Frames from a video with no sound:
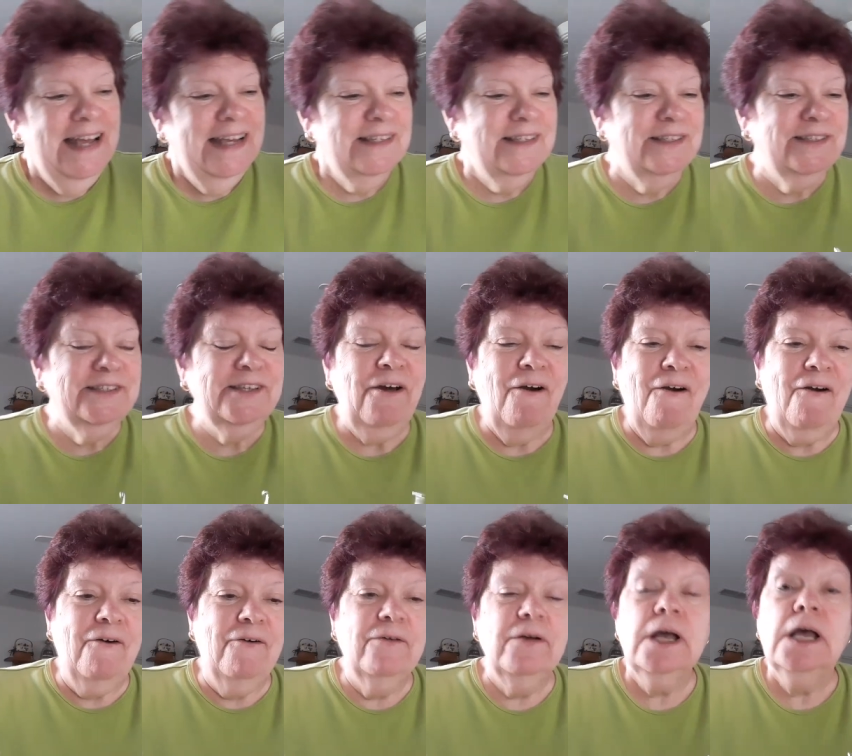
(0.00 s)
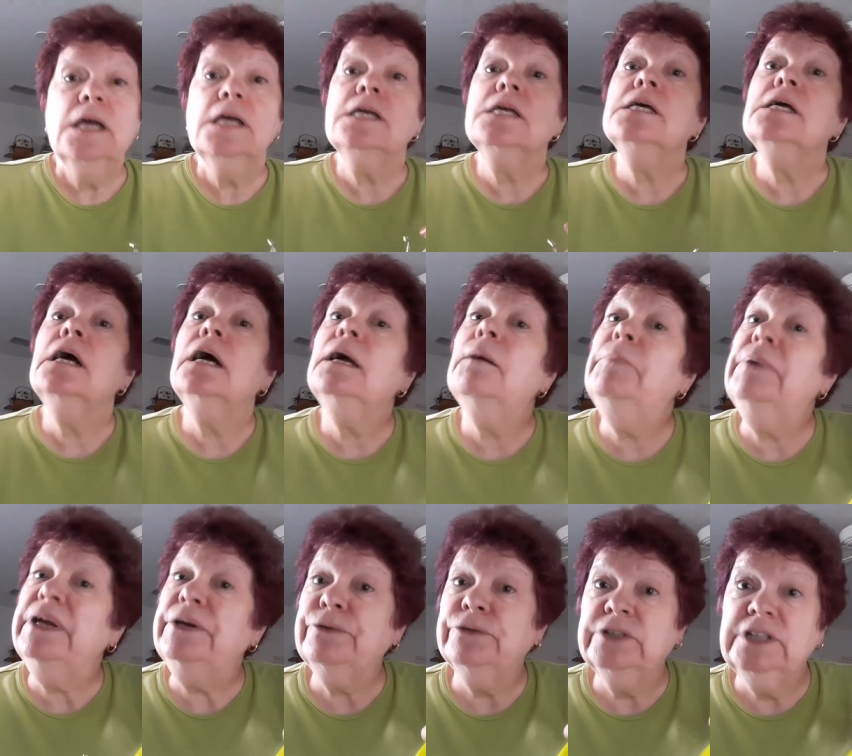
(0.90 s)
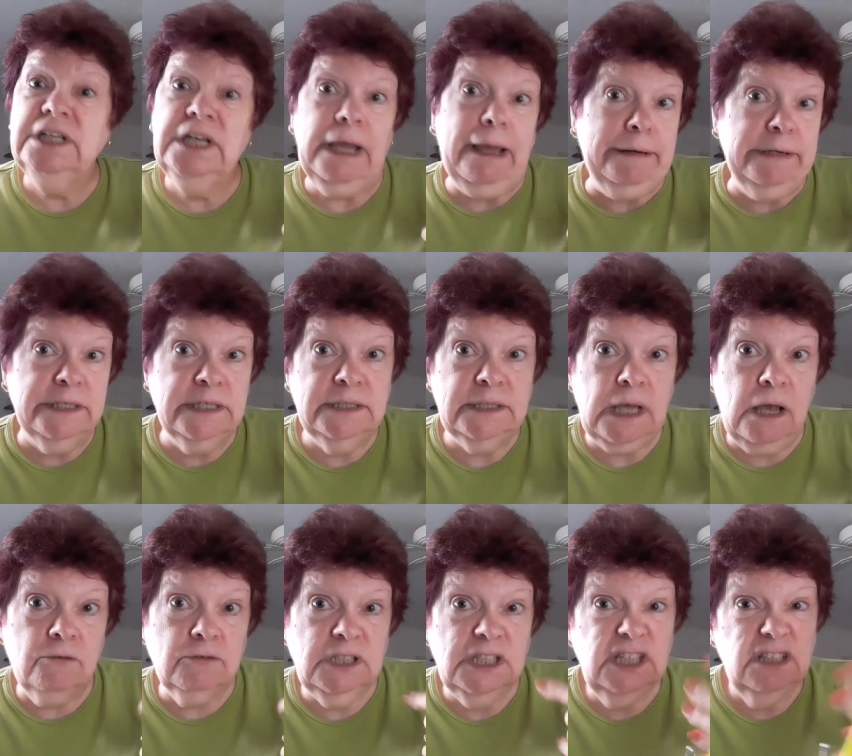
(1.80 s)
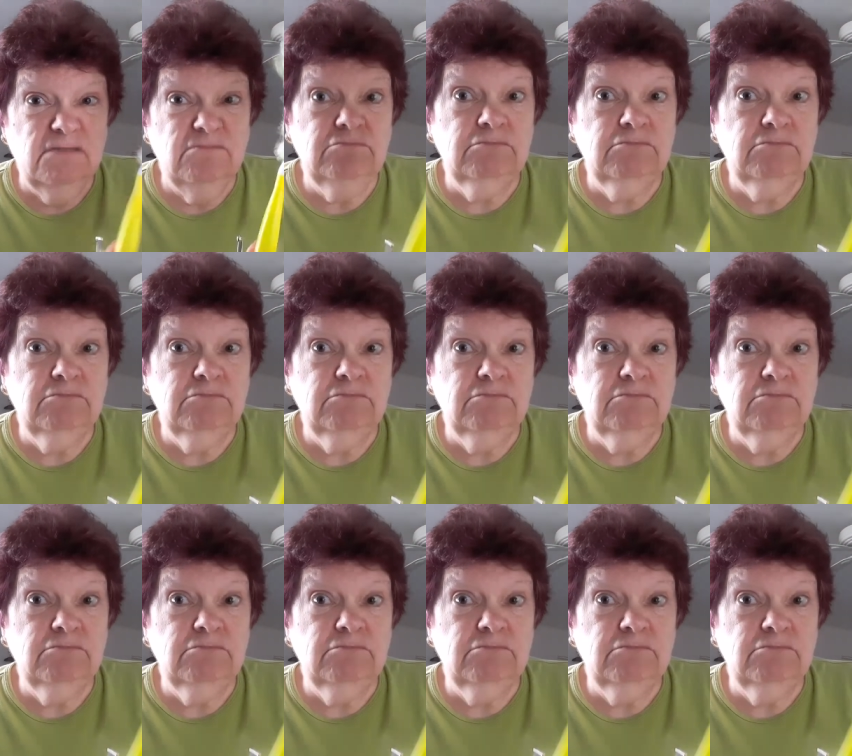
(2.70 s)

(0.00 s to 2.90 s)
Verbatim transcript: So apparently at his house,